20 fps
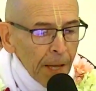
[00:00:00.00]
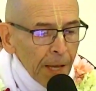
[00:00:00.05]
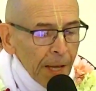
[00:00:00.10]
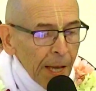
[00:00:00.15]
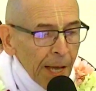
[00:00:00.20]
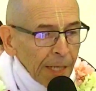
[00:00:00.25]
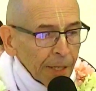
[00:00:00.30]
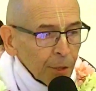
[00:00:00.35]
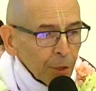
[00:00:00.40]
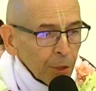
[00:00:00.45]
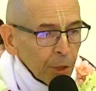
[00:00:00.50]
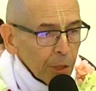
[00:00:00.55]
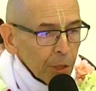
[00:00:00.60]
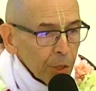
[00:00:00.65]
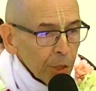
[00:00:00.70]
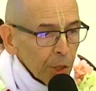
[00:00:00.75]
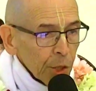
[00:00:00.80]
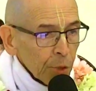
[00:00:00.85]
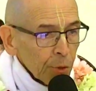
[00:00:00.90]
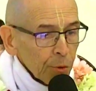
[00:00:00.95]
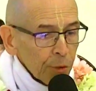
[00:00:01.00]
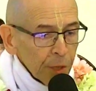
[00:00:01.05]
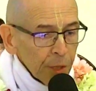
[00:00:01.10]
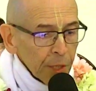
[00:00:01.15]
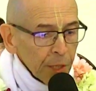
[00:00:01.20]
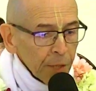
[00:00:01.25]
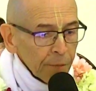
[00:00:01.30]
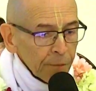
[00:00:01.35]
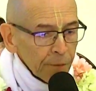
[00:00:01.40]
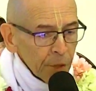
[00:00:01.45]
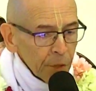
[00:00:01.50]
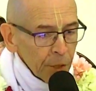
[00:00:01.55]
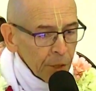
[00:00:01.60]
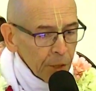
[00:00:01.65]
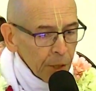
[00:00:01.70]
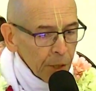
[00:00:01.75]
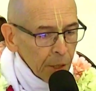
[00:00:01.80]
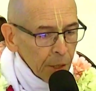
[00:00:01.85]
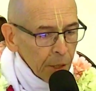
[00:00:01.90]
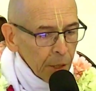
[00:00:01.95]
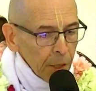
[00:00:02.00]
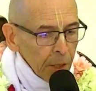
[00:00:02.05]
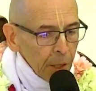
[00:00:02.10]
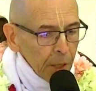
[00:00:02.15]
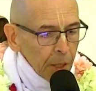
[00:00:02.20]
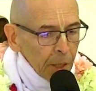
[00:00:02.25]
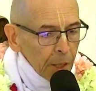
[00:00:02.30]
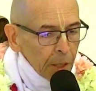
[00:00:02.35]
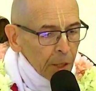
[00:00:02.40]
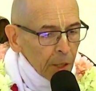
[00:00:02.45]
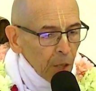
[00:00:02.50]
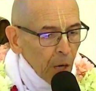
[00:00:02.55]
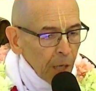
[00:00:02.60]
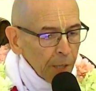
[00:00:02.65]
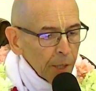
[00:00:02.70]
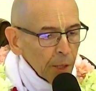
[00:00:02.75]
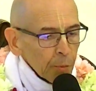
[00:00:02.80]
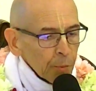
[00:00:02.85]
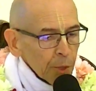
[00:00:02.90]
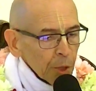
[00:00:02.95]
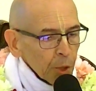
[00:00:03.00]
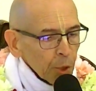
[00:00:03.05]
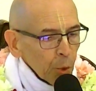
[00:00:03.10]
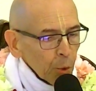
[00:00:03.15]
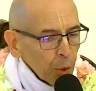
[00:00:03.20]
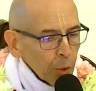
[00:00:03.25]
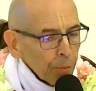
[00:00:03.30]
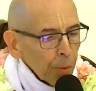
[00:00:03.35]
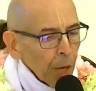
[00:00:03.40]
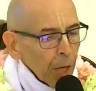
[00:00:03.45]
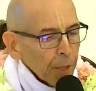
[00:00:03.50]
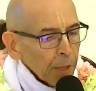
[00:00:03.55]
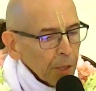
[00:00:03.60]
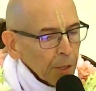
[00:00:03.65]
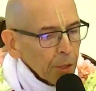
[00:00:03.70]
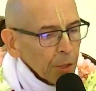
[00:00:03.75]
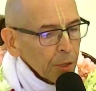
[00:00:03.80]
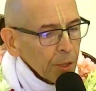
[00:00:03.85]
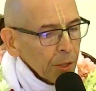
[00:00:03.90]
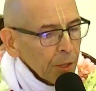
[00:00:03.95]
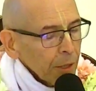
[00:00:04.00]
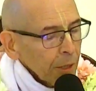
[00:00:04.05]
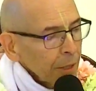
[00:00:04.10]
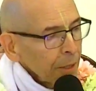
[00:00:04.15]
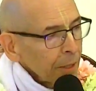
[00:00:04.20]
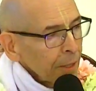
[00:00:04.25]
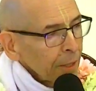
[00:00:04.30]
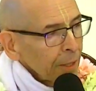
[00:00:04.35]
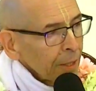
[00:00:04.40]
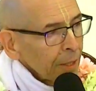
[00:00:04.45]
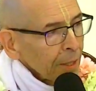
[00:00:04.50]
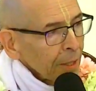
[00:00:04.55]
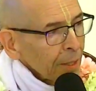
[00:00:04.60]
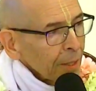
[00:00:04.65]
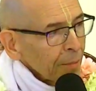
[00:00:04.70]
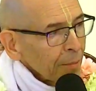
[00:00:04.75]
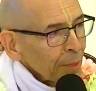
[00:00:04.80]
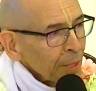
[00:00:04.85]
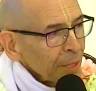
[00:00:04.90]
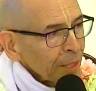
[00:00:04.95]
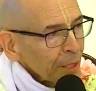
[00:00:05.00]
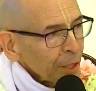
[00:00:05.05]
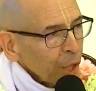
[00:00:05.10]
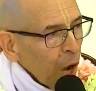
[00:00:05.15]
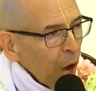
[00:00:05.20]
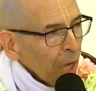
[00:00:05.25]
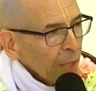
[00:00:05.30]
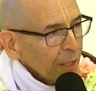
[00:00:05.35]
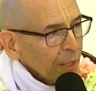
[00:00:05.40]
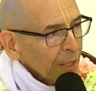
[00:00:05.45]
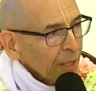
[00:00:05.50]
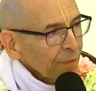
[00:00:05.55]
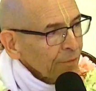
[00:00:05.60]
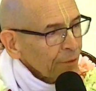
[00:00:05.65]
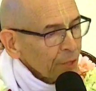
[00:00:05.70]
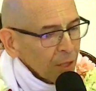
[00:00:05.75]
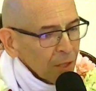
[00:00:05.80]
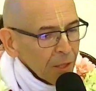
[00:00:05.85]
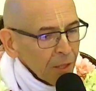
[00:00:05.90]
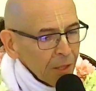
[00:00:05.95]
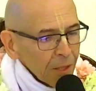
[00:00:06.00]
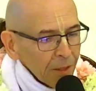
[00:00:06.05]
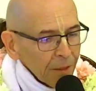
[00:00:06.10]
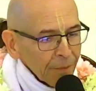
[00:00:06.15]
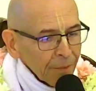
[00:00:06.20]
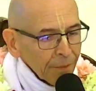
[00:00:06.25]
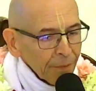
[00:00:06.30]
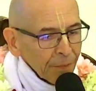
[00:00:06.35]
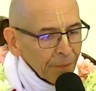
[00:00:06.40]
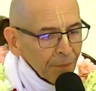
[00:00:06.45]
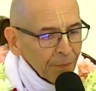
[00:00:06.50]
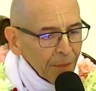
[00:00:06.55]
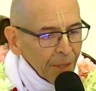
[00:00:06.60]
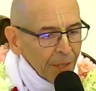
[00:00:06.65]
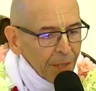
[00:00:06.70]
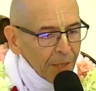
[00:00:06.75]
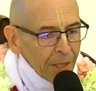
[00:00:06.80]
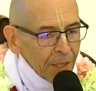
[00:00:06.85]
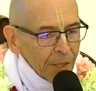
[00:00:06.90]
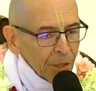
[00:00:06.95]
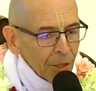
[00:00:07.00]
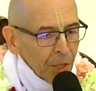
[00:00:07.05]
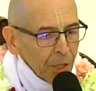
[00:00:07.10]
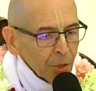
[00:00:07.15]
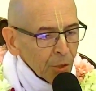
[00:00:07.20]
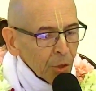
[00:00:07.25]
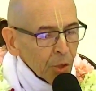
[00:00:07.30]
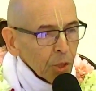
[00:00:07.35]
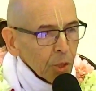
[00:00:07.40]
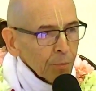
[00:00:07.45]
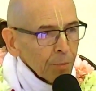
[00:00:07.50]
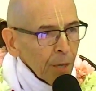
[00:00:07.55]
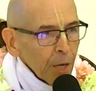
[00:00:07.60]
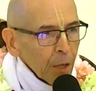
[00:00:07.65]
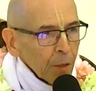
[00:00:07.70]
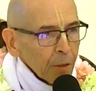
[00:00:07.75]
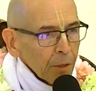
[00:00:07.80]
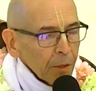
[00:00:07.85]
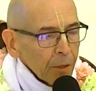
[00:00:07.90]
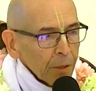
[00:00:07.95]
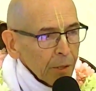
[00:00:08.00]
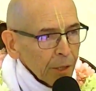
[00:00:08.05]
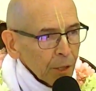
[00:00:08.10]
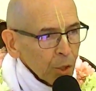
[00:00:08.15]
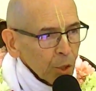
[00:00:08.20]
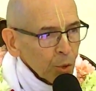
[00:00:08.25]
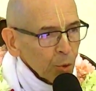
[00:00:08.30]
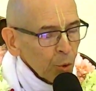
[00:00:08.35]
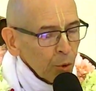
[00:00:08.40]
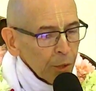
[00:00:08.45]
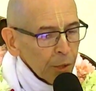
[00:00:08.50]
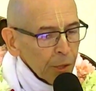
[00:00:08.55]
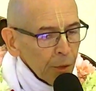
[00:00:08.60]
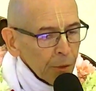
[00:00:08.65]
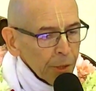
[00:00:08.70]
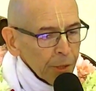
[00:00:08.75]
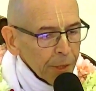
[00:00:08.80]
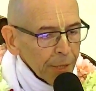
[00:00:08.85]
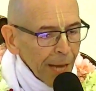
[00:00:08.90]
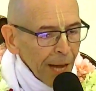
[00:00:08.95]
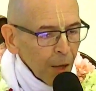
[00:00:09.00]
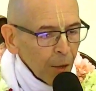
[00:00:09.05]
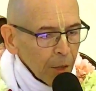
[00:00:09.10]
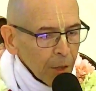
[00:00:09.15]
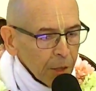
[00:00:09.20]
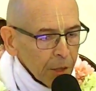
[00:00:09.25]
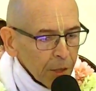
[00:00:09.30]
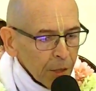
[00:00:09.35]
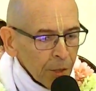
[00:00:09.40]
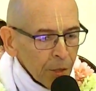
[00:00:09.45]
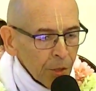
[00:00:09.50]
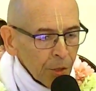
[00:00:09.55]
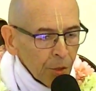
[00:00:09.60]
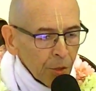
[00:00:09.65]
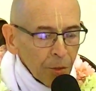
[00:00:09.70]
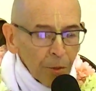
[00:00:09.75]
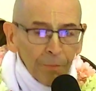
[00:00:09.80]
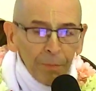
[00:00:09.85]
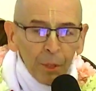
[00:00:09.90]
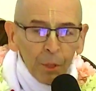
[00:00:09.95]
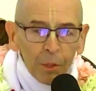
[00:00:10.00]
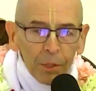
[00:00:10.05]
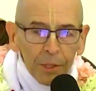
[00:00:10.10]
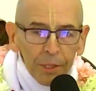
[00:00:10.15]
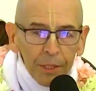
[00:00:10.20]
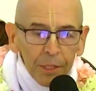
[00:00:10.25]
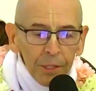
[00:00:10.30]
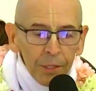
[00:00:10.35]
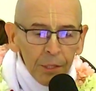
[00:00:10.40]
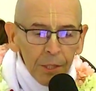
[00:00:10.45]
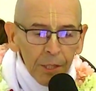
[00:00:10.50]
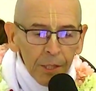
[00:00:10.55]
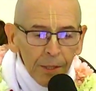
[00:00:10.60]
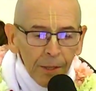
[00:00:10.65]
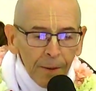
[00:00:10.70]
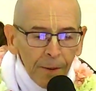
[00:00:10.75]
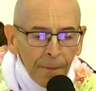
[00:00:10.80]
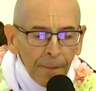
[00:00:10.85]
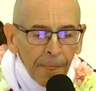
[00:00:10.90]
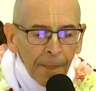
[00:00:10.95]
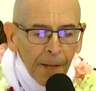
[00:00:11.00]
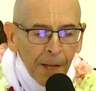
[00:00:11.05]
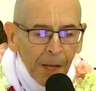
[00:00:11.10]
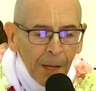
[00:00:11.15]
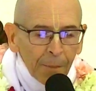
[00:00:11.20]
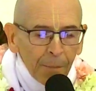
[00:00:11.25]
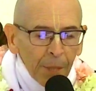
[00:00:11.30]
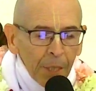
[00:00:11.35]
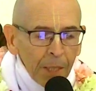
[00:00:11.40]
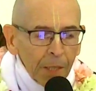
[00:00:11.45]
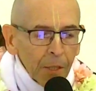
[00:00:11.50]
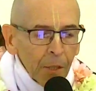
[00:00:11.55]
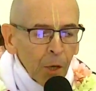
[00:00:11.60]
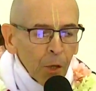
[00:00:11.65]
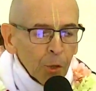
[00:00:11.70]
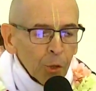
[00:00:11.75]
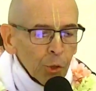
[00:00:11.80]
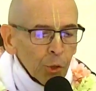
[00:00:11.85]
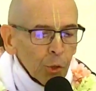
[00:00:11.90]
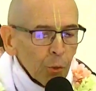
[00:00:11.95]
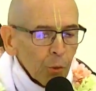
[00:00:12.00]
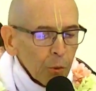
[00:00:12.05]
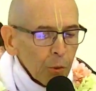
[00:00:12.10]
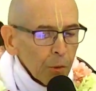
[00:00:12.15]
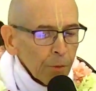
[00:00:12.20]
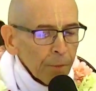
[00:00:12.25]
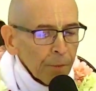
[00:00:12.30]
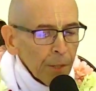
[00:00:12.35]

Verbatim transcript: and to consider the gifts God has bestowed upon us. Being God gifted, it's not just about extraordinary talents or abilities, but also